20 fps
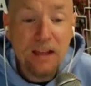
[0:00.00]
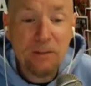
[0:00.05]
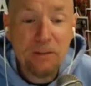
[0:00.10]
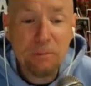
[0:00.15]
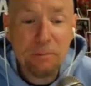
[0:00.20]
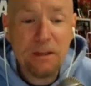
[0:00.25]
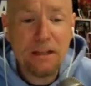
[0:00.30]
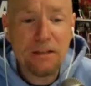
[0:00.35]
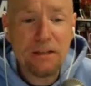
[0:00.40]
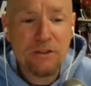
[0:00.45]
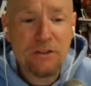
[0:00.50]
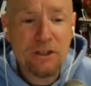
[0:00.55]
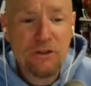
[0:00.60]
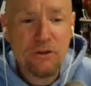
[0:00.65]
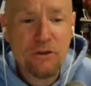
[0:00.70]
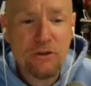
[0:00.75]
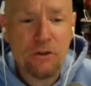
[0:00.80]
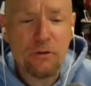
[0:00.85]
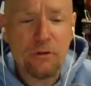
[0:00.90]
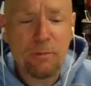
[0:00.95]
Hey, speaking of
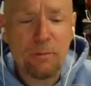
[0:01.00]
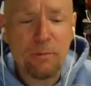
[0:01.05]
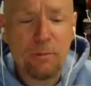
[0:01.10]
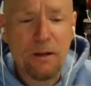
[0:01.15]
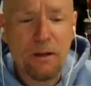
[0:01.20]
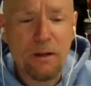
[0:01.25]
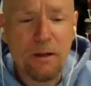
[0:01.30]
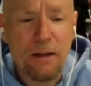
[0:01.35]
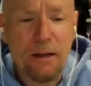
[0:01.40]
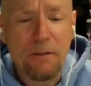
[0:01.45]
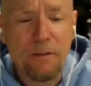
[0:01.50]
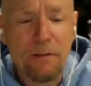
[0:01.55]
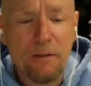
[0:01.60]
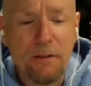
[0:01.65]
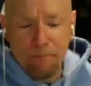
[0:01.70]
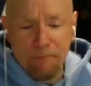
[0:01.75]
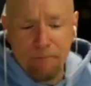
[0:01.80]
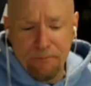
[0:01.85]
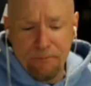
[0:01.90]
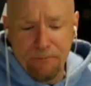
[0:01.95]
t-shirts, Bob,
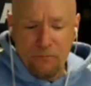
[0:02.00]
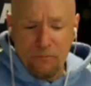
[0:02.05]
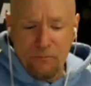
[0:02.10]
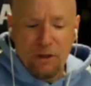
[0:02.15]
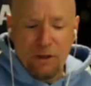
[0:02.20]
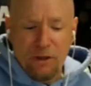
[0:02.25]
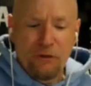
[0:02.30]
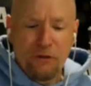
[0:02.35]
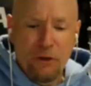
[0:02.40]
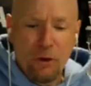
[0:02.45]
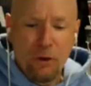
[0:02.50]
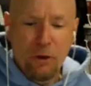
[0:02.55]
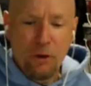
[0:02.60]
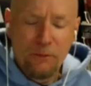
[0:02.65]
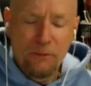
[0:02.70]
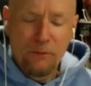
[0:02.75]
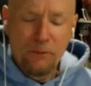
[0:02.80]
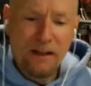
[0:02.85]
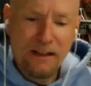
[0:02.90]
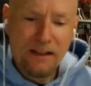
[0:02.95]
so I'm
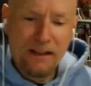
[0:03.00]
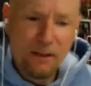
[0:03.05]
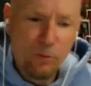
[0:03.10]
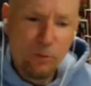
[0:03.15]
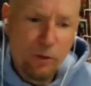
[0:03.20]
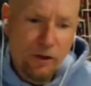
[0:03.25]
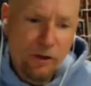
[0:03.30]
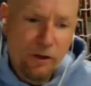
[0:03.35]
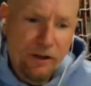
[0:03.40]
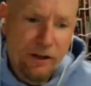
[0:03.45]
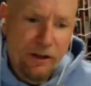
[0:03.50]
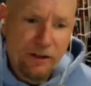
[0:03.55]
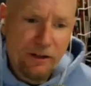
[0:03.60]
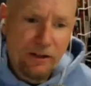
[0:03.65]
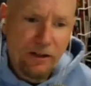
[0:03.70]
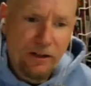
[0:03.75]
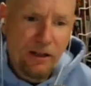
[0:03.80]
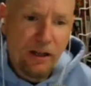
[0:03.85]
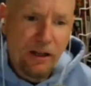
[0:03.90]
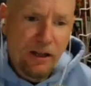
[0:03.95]
finally wearing
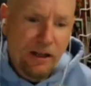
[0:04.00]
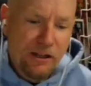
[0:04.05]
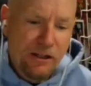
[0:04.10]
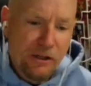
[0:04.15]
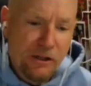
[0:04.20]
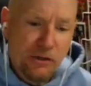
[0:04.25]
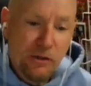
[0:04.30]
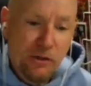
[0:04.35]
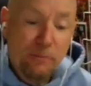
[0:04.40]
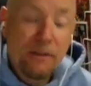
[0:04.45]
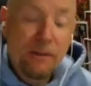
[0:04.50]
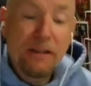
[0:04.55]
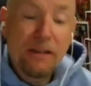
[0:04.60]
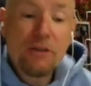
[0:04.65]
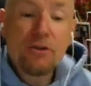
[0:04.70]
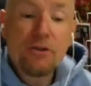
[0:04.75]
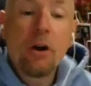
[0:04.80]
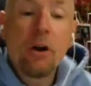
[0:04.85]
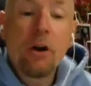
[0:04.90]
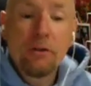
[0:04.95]
a t-shirt my
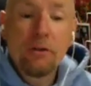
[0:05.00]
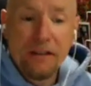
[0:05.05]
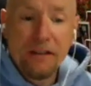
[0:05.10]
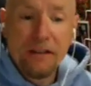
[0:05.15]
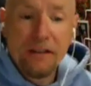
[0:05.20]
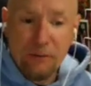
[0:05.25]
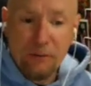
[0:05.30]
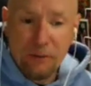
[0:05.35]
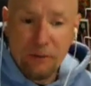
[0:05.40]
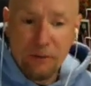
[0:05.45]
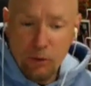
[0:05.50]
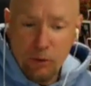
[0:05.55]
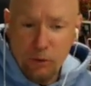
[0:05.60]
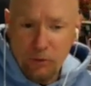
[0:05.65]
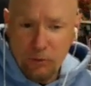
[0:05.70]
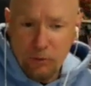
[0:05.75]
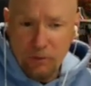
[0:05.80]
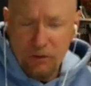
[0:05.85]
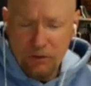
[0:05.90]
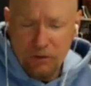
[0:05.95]
daughter gave me for
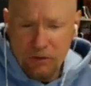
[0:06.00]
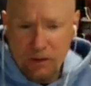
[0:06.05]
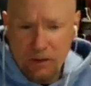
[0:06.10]
Christmas.